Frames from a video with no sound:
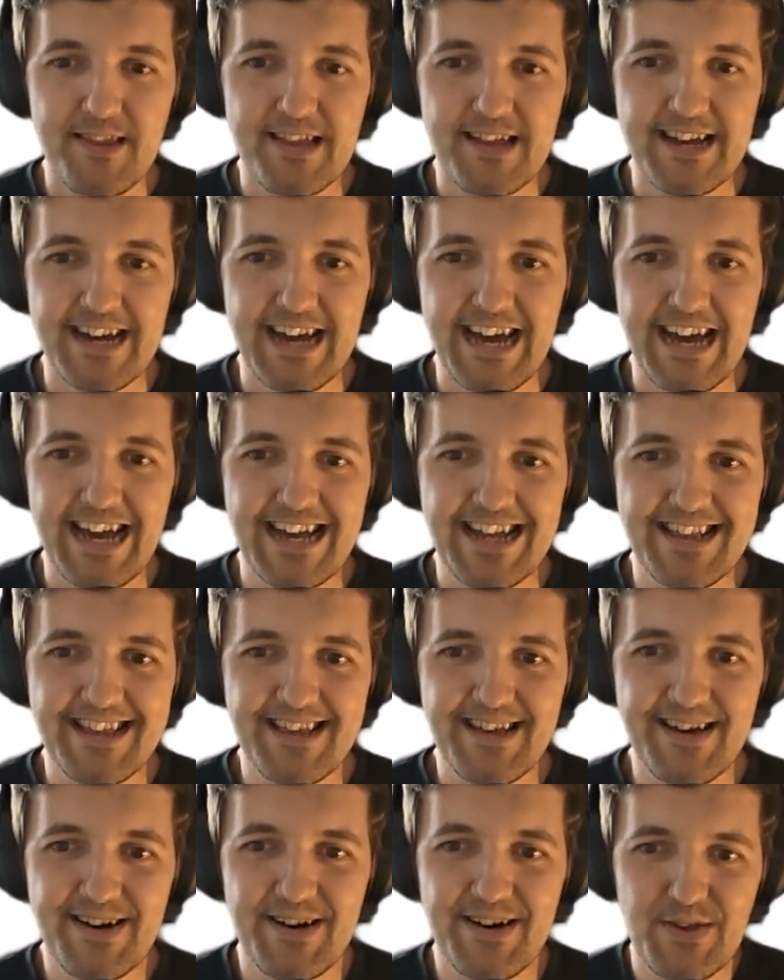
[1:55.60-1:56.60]
And
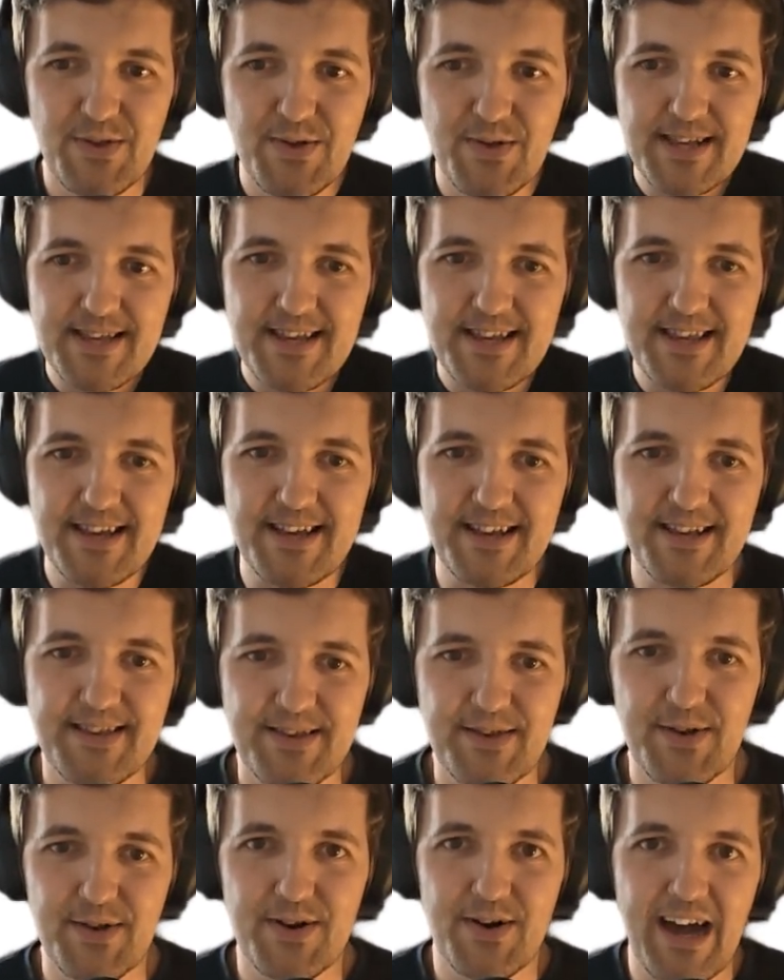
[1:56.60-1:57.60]
you can see this.
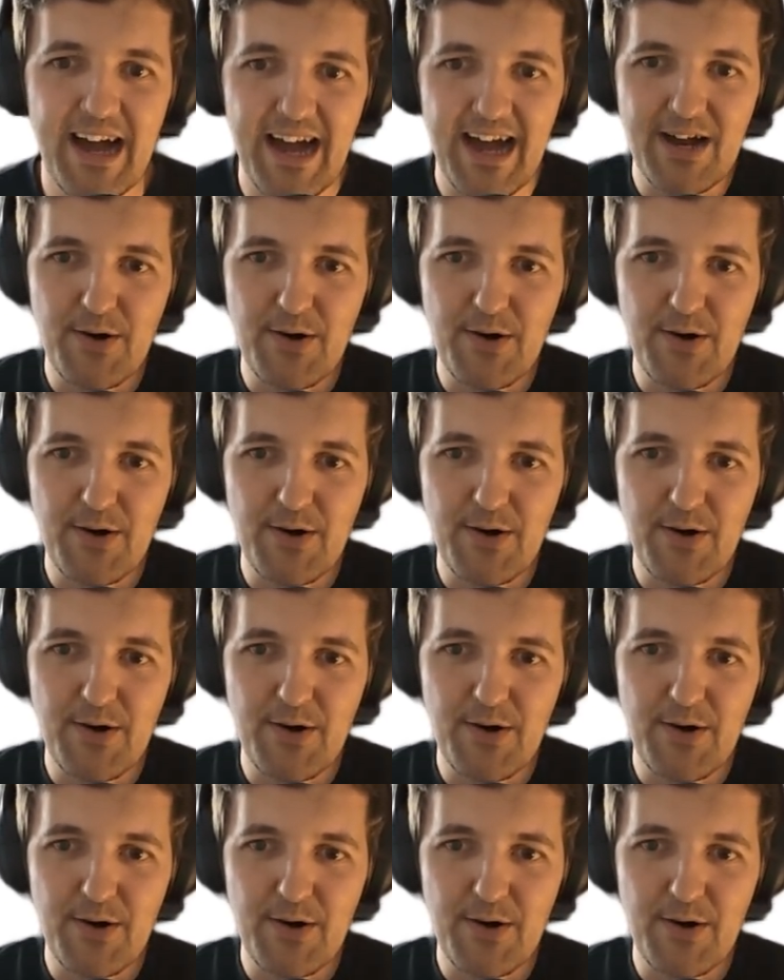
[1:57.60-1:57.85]
I